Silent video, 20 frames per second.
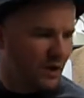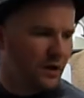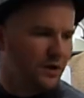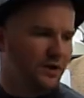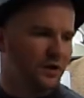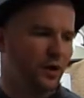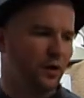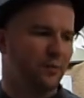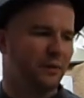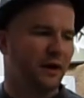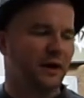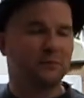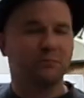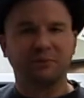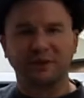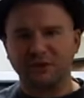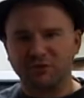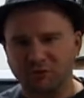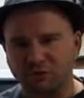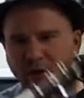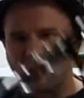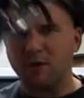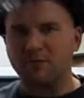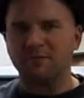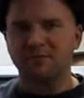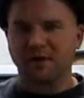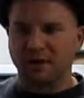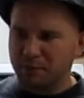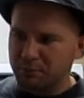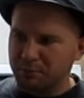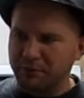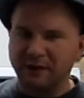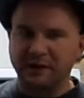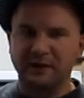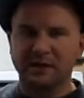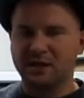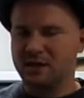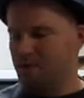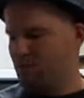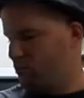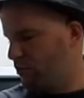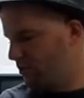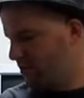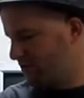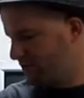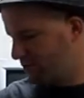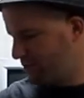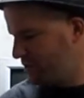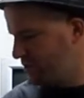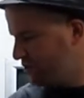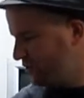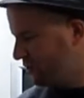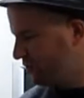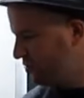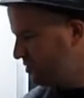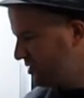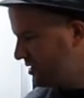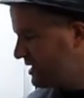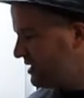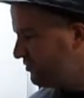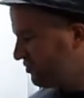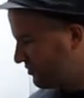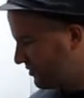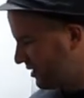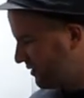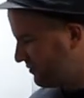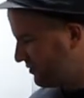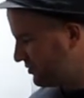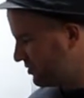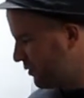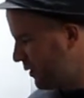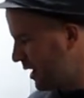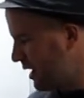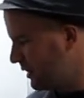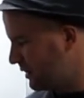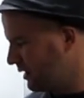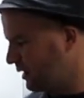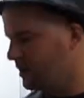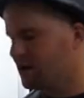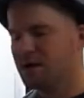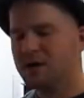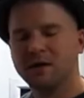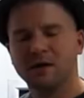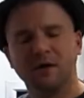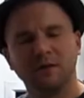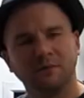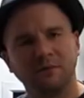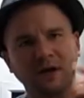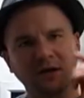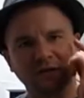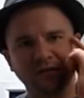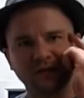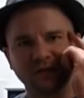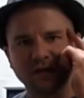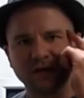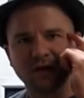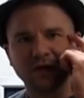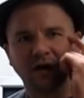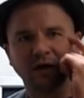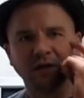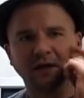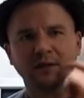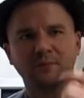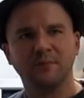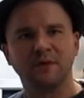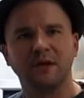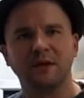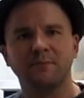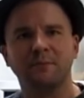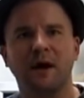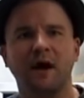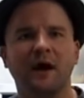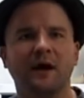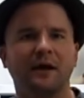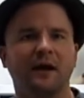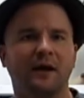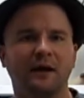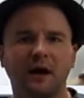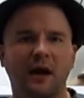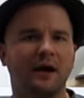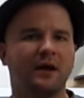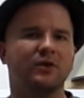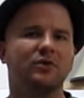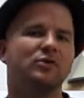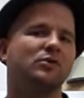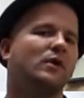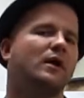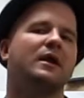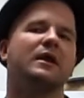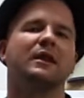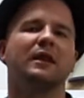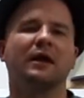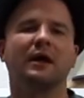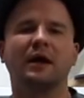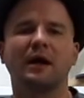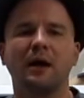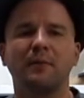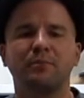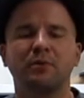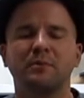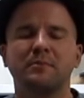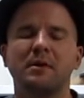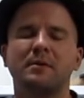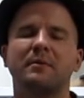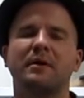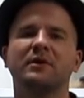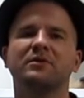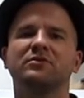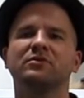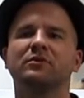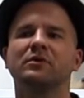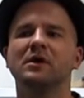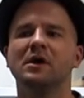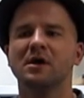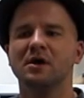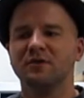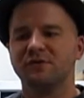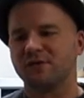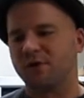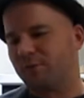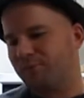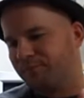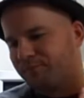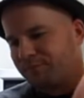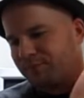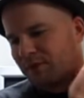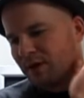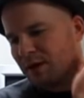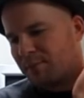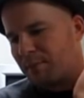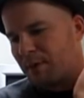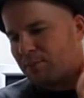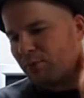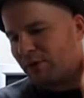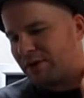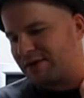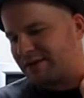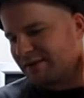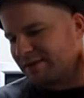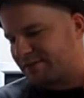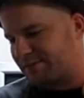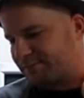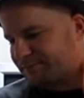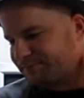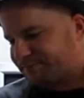You know, but I can play drums, I can play keyboards. I mean, you can teach yourself to do anything. That's the unlimited mind. I, I can do anything I put my mind to. So, my point is,